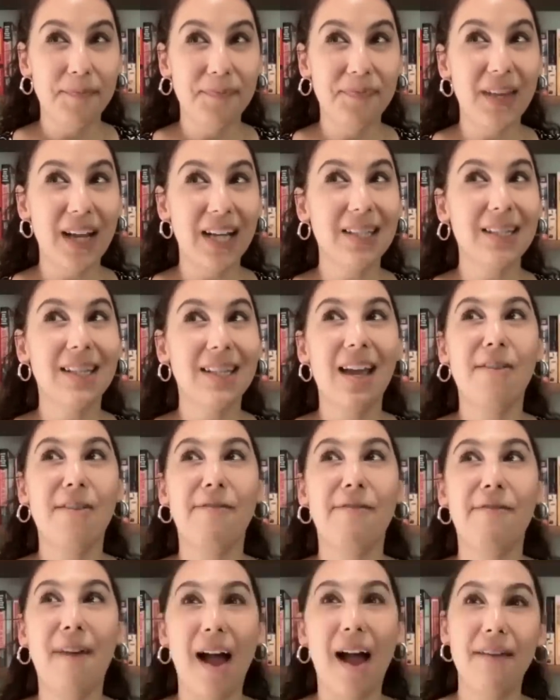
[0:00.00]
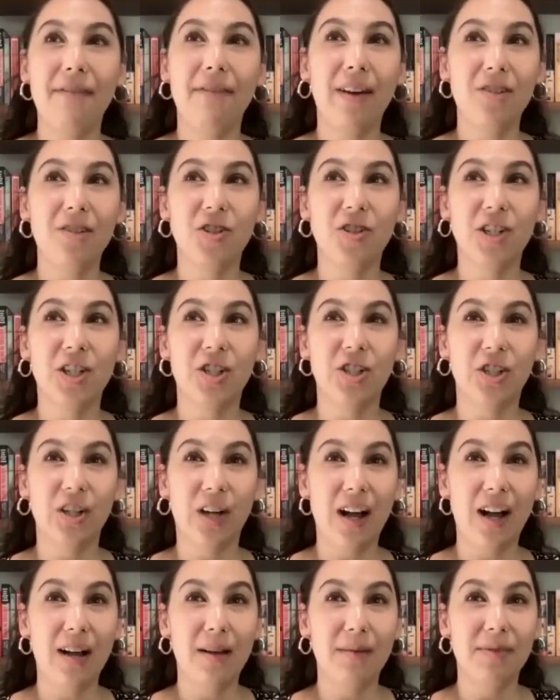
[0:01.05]
that's like five hundred
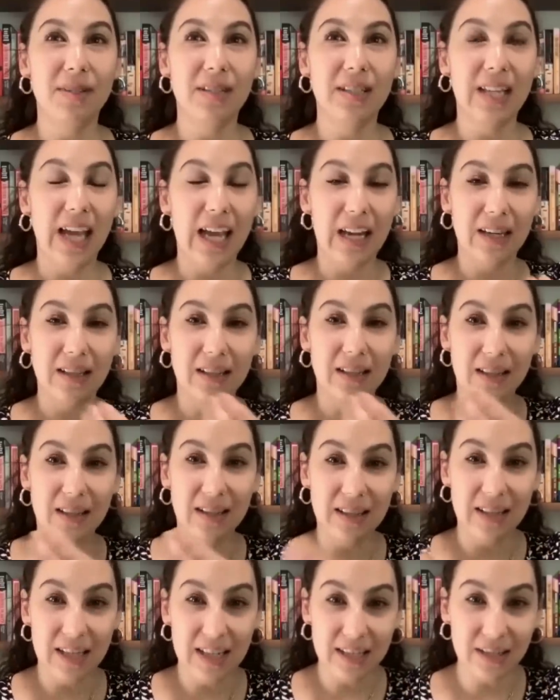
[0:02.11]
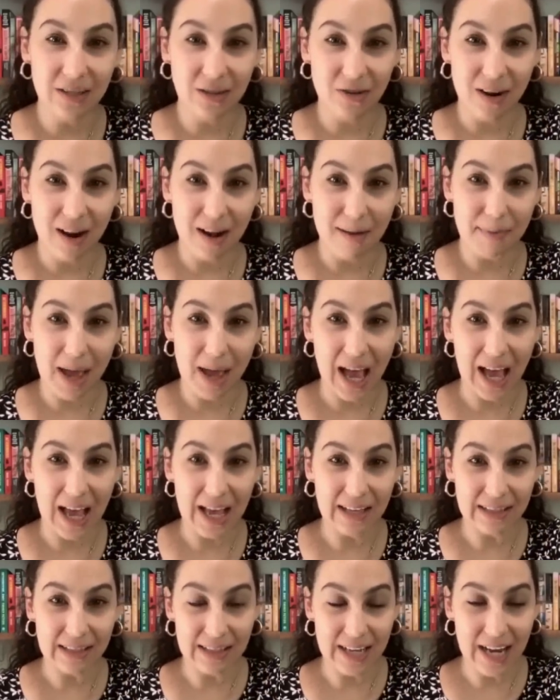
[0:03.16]
jobs that this crop
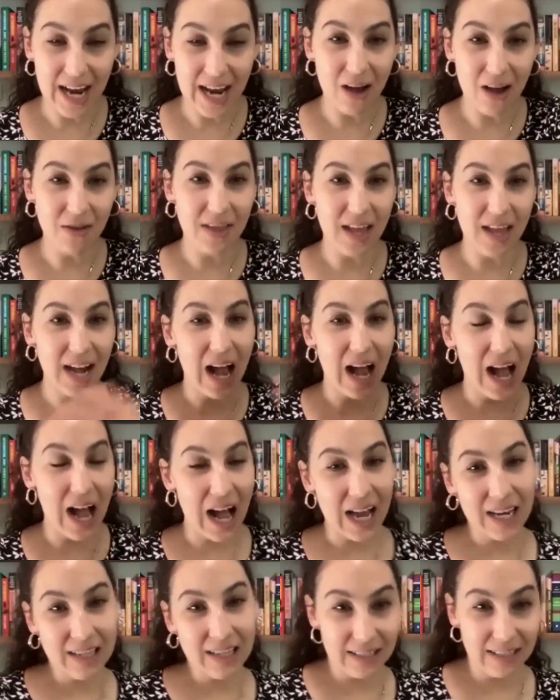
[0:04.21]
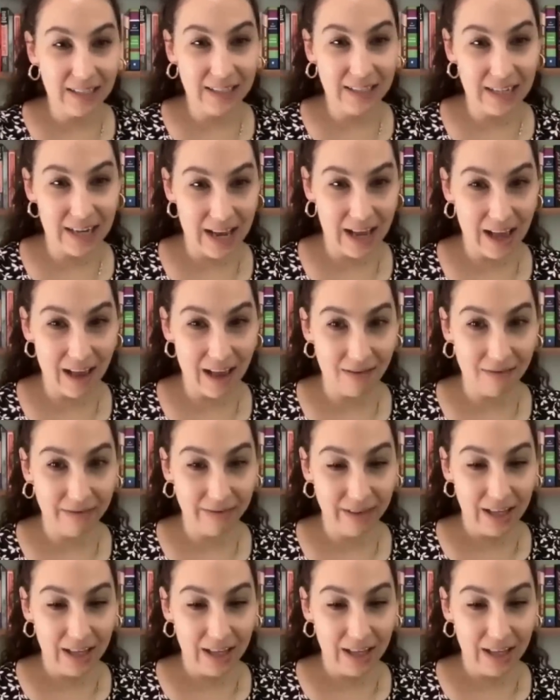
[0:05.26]
has now that I didn't have.